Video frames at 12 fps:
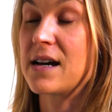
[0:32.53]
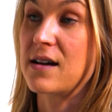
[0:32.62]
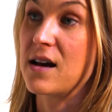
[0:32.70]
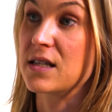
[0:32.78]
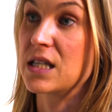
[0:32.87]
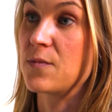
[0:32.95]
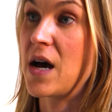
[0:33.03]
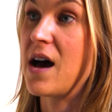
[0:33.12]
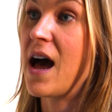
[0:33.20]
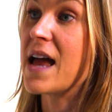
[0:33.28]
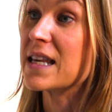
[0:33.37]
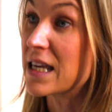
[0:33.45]
our customer
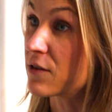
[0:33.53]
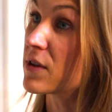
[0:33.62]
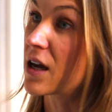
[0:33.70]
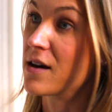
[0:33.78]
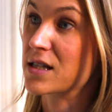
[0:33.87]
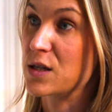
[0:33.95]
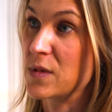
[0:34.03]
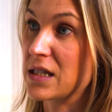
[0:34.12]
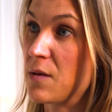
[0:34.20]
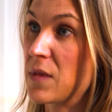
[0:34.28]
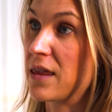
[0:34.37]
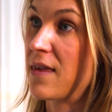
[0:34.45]
and give the customer
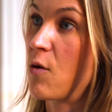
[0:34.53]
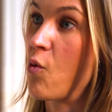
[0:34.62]
something they